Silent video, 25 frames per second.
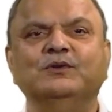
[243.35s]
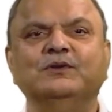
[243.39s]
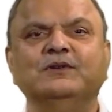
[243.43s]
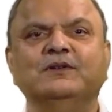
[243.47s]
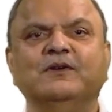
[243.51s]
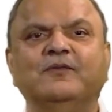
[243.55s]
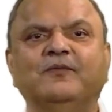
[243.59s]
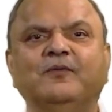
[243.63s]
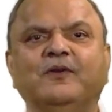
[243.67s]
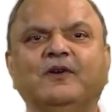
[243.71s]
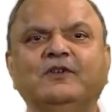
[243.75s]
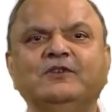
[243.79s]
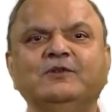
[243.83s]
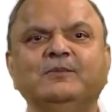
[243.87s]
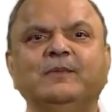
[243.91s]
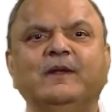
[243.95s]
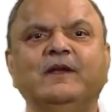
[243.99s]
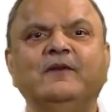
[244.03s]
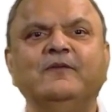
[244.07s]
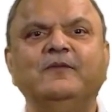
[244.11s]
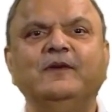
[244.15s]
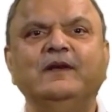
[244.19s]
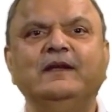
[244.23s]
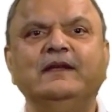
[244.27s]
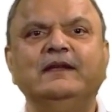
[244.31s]
The first
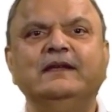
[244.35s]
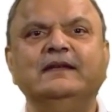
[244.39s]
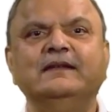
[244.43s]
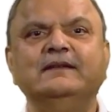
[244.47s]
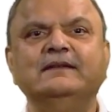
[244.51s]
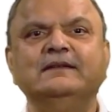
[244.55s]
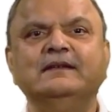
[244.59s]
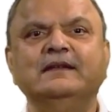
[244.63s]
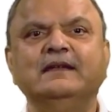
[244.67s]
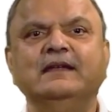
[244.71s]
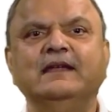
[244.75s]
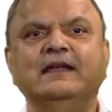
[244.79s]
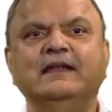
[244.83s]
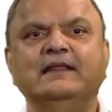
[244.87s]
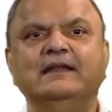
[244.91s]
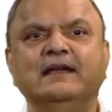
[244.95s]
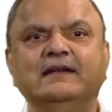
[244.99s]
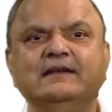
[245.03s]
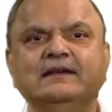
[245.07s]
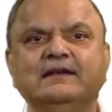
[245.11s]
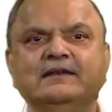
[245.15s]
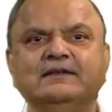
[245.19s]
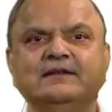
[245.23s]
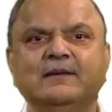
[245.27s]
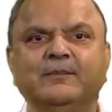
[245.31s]
benefit is
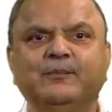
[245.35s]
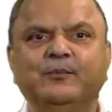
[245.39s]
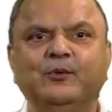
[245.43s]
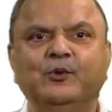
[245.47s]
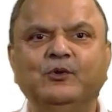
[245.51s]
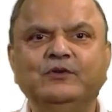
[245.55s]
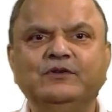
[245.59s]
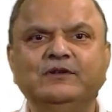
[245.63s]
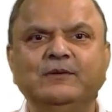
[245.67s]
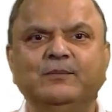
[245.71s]
that it supports